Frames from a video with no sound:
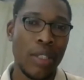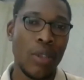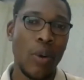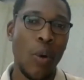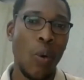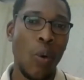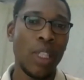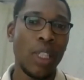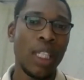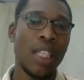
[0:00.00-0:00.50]

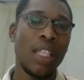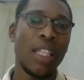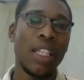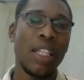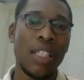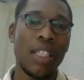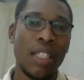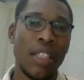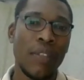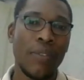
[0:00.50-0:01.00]
only
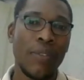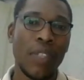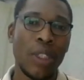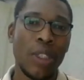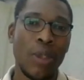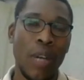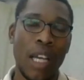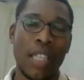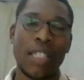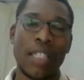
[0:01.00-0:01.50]

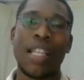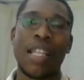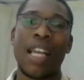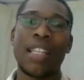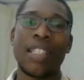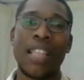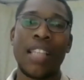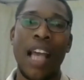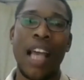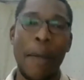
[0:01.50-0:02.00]
individuals that
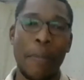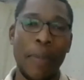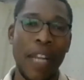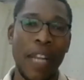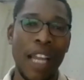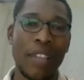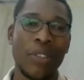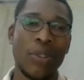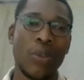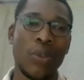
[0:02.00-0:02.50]
apply
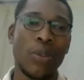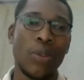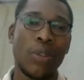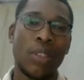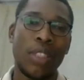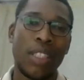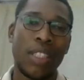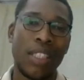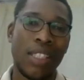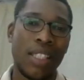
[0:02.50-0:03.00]
to
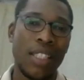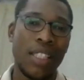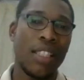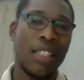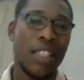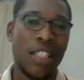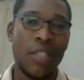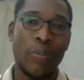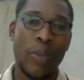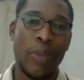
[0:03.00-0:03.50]
this
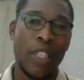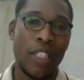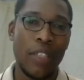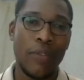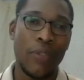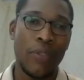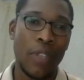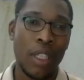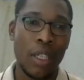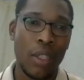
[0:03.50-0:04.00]

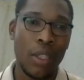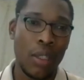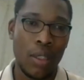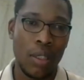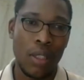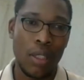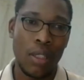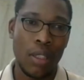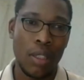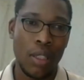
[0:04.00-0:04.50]
specific
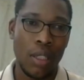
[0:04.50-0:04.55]
course,